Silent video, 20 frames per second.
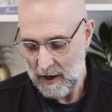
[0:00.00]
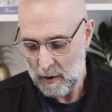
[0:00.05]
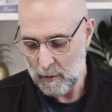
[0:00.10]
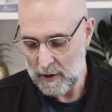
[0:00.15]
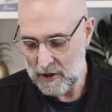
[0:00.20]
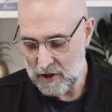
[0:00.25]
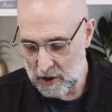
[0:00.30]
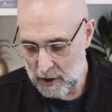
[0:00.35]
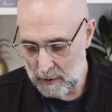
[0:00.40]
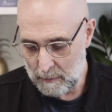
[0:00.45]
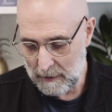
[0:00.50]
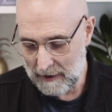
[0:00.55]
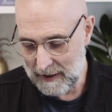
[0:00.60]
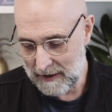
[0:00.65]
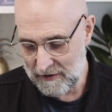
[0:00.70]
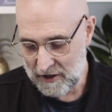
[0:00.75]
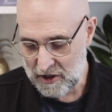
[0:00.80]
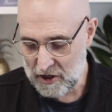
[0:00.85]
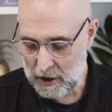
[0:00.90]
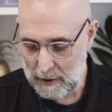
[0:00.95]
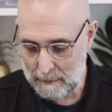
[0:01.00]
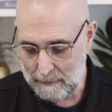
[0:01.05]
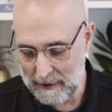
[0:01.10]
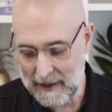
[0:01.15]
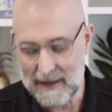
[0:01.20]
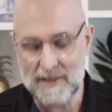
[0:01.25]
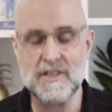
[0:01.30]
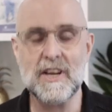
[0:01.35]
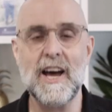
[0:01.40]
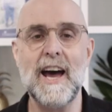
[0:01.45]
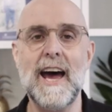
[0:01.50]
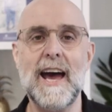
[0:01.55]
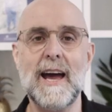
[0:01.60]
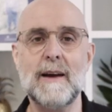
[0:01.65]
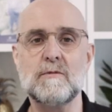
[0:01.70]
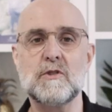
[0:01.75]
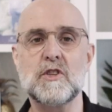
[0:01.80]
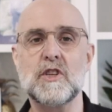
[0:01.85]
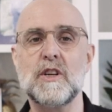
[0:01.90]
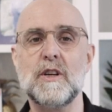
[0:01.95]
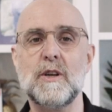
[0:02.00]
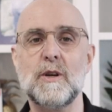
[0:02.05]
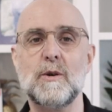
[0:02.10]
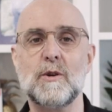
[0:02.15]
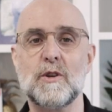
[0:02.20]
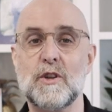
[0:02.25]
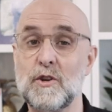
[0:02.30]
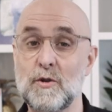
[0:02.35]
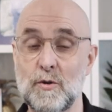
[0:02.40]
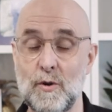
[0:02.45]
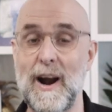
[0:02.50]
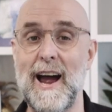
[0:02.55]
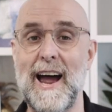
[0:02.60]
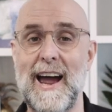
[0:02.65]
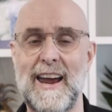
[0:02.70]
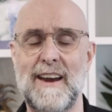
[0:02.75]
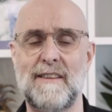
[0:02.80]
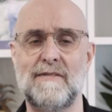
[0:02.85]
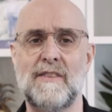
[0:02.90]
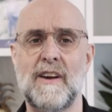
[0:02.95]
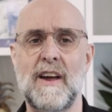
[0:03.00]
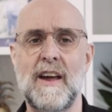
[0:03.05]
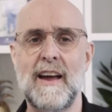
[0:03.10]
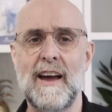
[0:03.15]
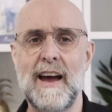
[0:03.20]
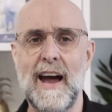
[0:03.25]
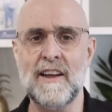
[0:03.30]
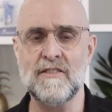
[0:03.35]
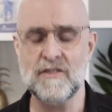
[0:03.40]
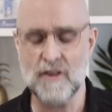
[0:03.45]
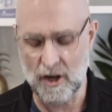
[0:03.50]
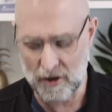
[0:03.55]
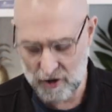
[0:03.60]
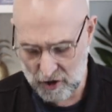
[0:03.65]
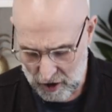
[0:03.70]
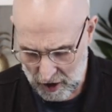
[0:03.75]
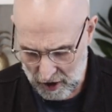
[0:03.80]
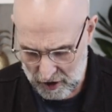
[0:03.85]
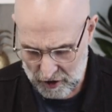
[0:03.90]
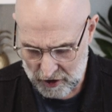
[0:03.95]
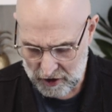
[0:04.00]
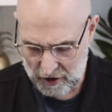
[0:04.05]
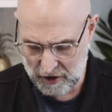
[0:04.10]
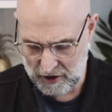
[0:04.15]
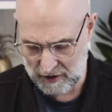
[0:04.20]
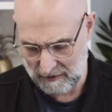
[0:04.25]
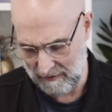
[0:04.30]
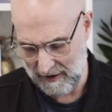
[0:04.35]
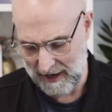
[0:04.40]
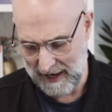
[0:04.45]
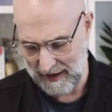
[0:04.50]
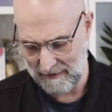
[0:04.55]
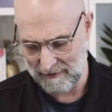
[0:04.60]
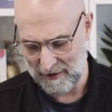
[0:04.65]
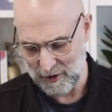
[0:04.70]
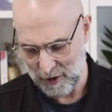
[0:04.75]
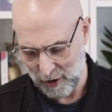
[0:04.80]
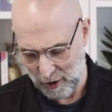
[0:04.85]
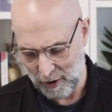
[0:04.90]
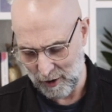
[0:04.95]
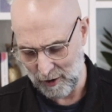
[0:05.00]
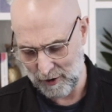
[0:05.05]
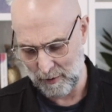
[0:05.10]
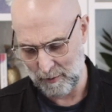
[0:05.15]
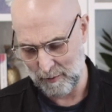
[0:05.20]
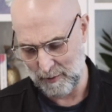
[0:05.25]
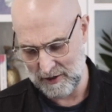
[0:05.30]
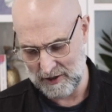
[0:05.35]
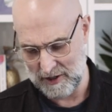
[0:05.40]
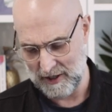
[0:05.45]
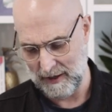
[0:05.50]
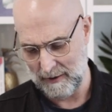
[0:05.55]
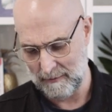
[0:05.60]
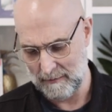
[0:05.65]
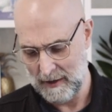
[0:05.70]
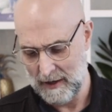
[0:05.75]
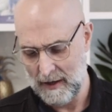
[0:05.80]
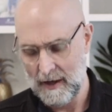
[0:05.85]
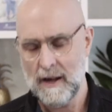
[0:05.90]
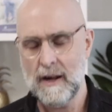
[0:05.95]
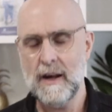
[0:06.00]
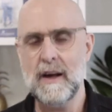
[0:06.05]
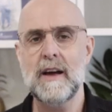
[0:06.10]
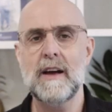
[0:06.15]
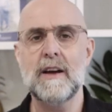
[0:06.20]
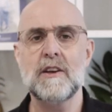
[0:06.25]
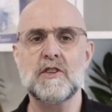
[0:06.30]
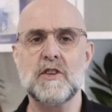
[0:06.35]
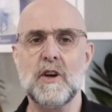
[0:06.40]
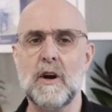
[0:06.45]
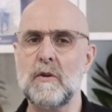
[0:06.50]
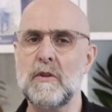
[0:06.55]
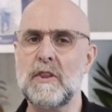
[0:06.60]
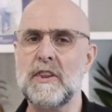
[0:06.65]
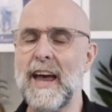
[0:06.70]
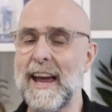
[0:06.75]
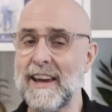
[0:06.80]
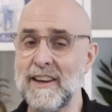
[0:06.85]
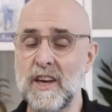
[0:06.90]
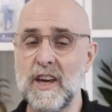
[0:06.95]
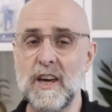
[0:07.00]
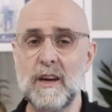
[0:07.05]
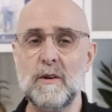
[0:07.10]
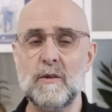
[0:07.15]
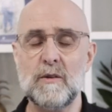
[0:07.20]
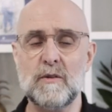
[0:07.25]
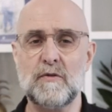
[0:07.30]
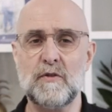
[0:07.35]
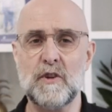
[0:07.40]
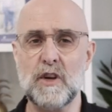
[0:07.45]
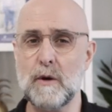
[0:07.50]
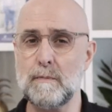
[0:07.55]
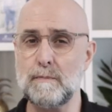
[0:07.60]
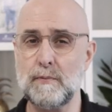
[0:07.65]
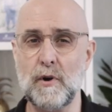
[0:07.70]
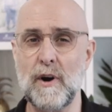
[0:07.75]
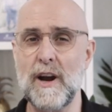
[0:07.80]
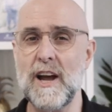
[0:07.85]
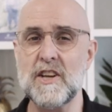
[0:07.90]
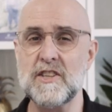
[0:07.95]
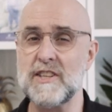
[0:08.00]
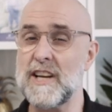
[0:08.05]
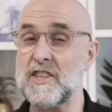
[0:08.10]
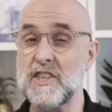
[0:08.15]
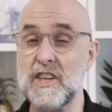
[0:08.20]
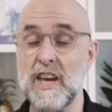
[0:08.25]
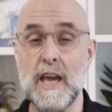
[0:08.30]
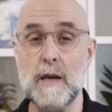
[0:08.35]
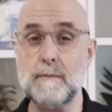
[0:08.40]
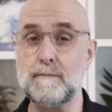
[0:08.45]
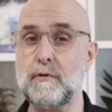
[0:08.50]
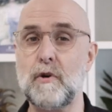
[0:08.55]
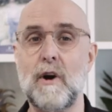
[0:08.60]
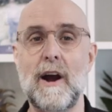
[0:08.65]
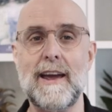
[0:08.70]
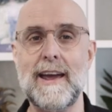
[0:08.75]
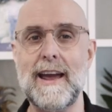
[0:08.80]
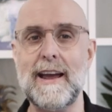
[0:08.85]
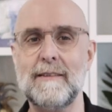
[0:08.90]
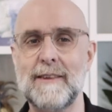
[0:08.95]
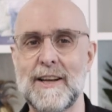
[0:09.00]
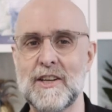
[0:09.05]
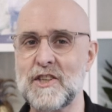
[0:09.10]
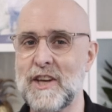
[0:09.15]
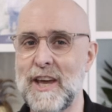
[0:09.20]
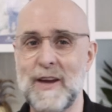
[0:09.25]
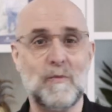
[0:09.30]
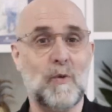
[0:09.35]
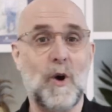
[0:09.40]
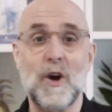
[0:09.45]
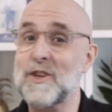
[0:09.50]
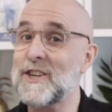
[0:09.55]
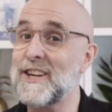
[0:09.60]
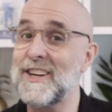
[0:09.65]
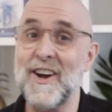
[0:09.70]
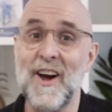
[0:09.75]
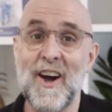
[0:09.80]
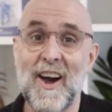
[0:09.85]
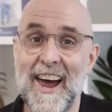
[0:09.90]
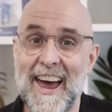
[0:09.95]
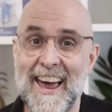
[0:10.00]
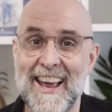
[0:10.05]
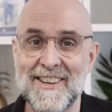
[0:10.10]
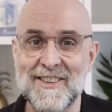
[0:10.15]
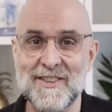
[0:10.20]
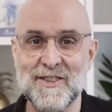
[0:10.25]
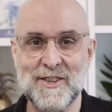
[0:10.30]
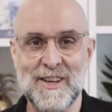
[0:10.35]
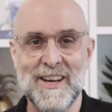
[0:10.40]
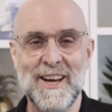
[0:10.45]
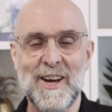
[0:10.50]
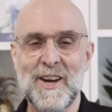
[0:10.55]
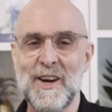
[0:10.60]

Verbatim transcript: We do believe this could be a time to thrive and not just survive in all that we do. So thank you for your prayers. Let's keep praying. Let's keep washing our hands.